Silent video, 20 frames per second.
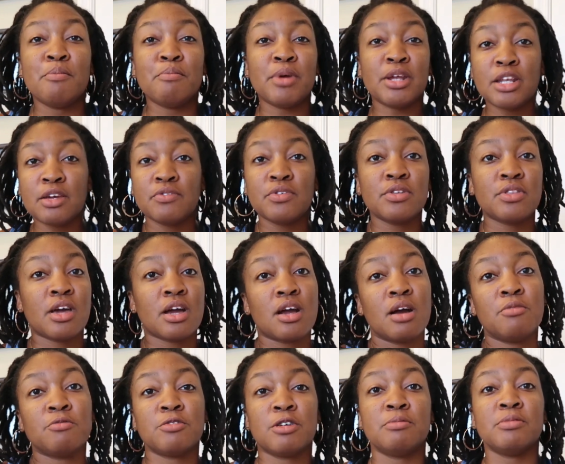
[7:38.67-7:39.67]
Many of you that
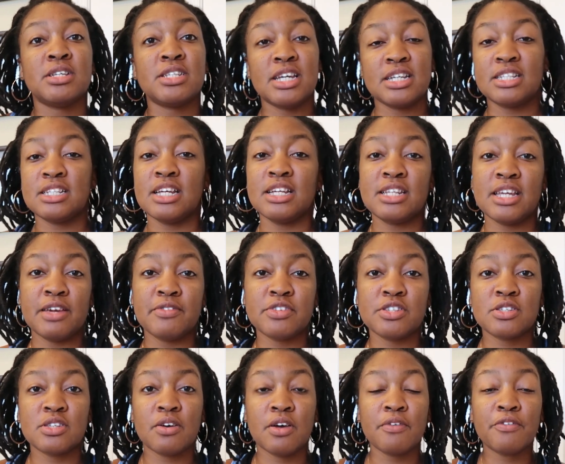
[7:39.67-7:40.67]
come from the David A.
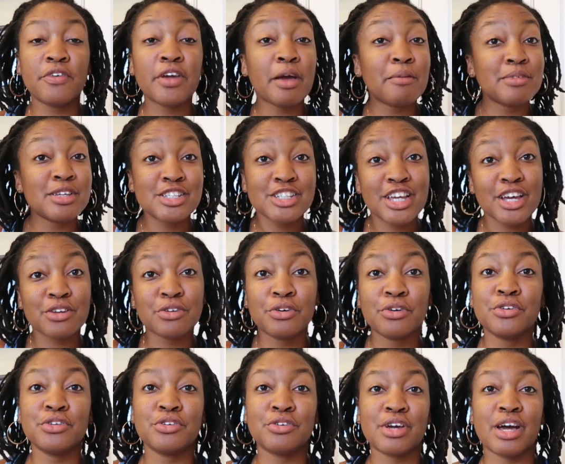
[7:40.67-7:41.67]
Davis family
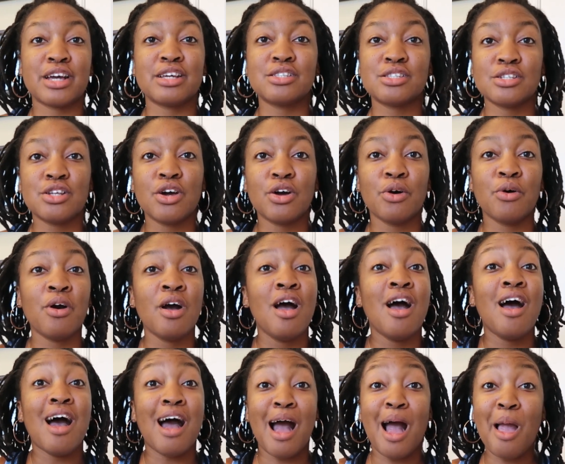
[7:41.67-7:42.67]
channel, you guys know
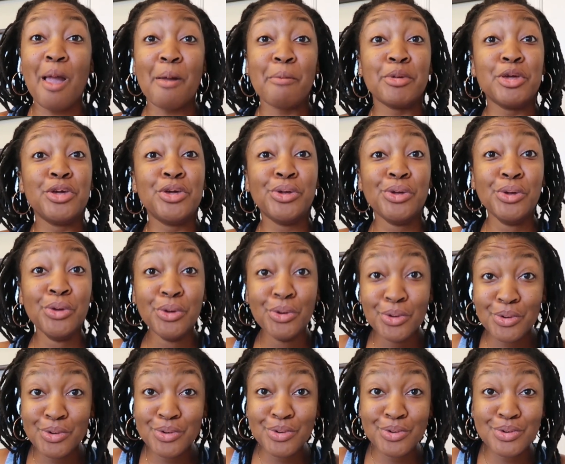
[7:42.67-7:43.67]
I am
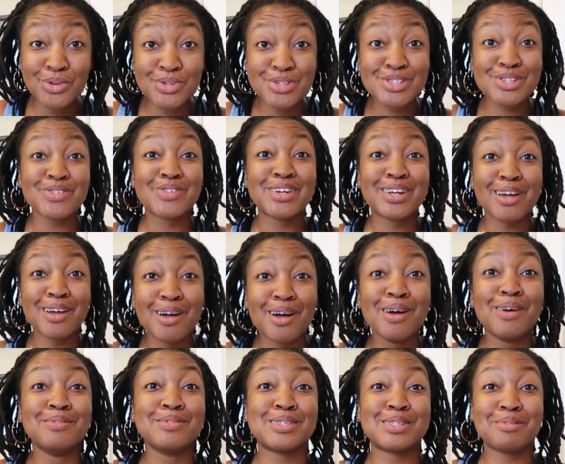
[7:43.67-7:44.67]
huge when it
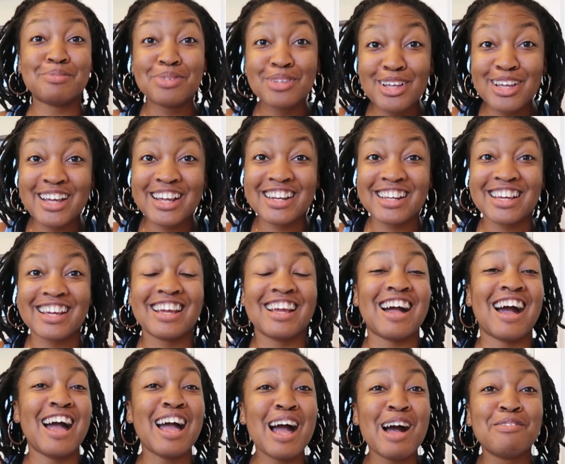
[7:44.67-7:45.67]
comes to planning.
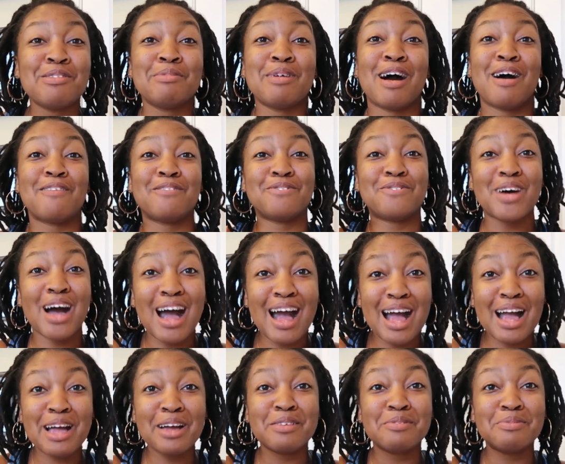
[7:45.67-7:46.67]
I have about
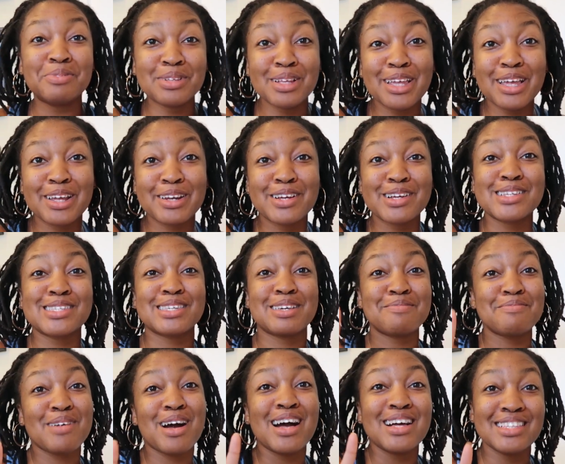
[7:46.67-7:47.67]
5 planners
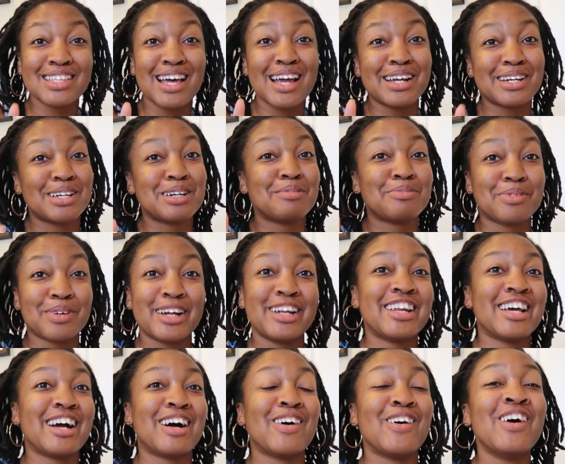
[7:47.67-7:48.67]
in my lineup
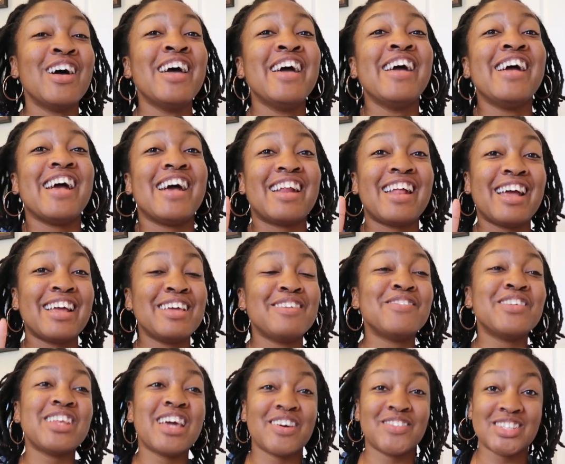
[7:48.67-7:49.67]
right now. And I
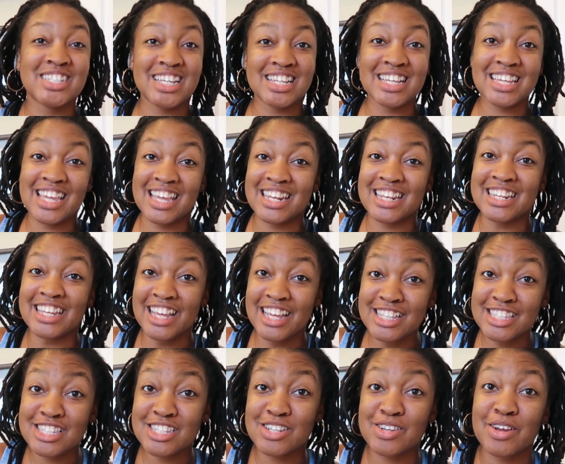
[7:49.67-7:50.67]
even have a dedicated
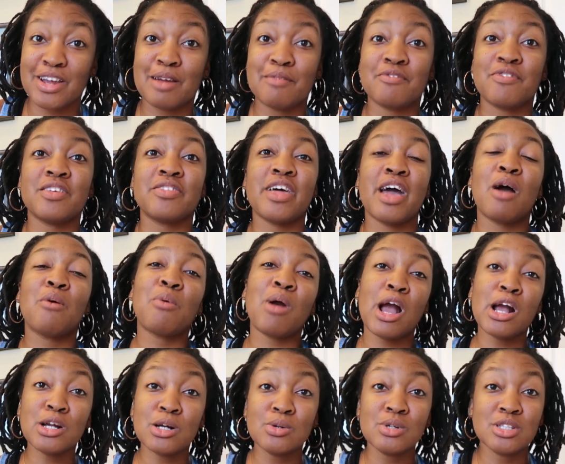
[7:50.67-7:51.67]
Instagram for that,
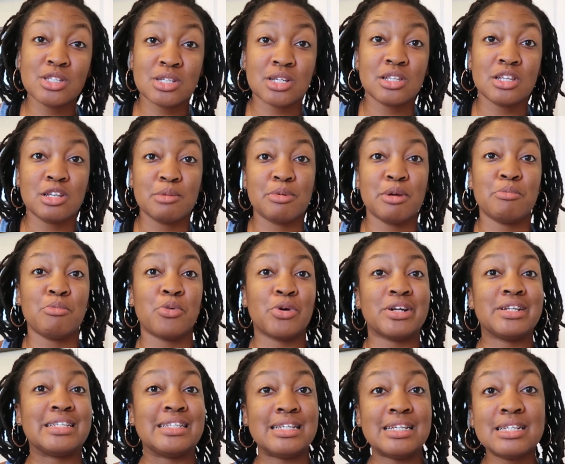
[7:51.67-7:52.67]
where I go into a little bit
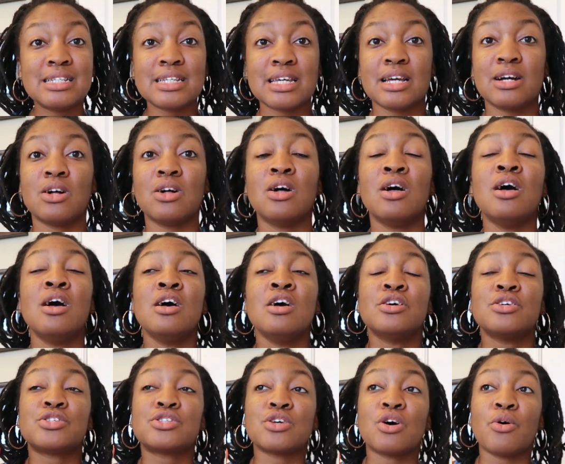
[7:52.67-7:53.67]
more detail.
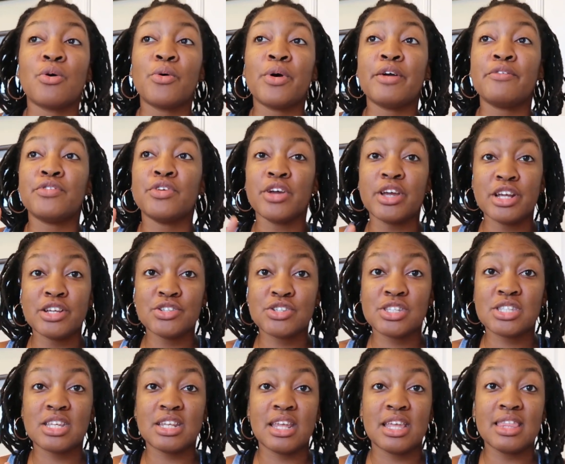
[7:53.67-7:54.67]
So if you're
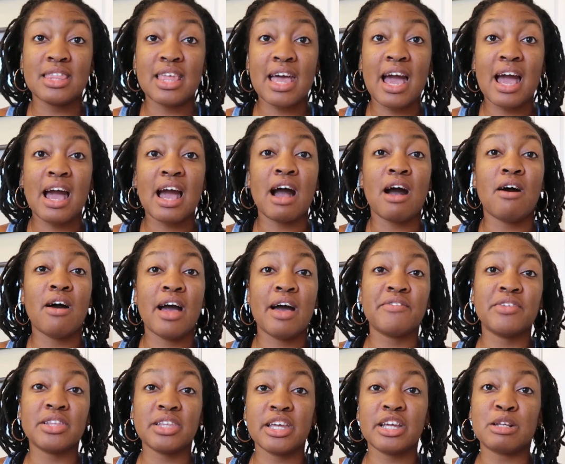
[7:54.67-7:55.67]
interested in that, I'll
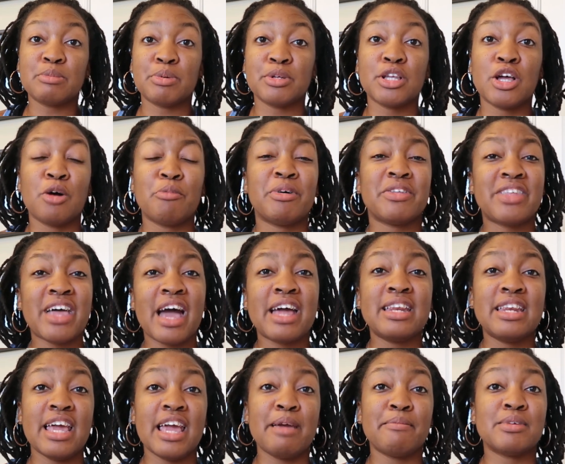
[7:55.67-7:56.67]
have it linked below, but
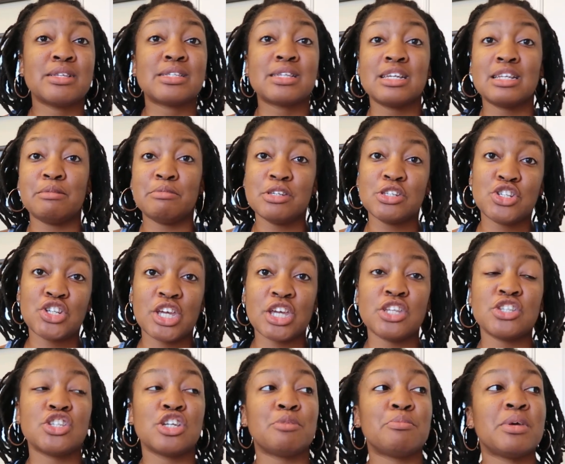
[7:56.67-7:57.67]
that name is going to be
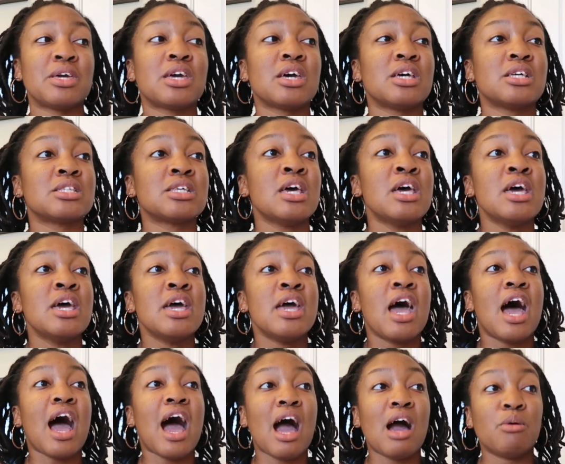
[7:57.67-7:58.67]
changing because
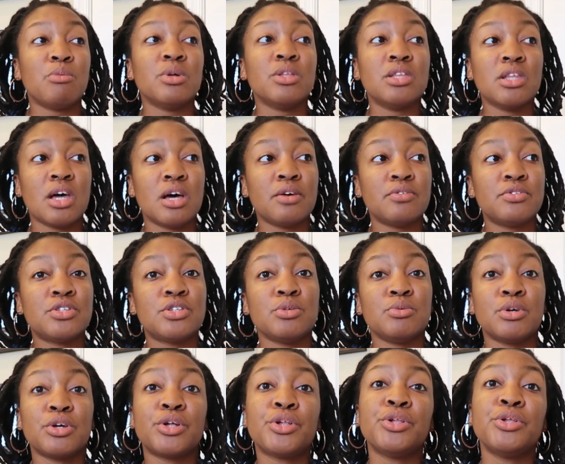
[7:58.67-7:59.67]
I would love
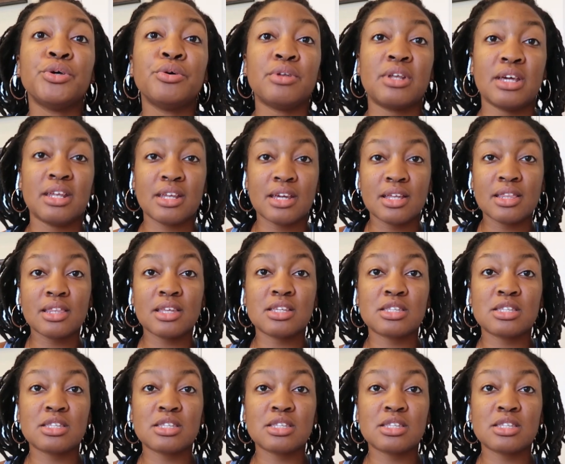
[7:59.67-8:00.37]
to include it in